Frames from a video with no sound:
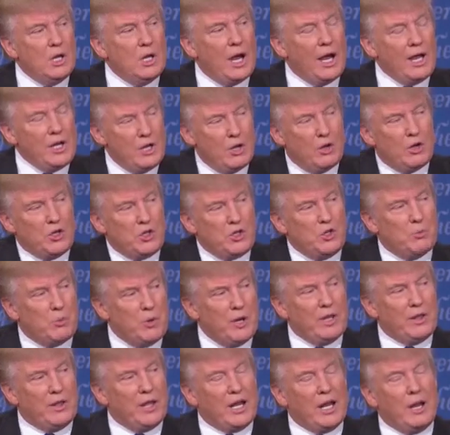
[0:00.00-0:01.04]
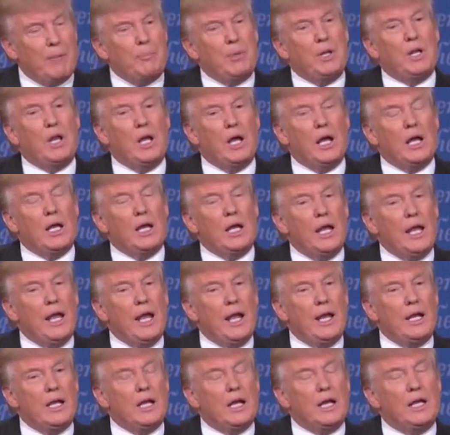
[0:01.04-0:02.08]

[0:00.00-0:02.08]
I notice you bring that up a lot. And,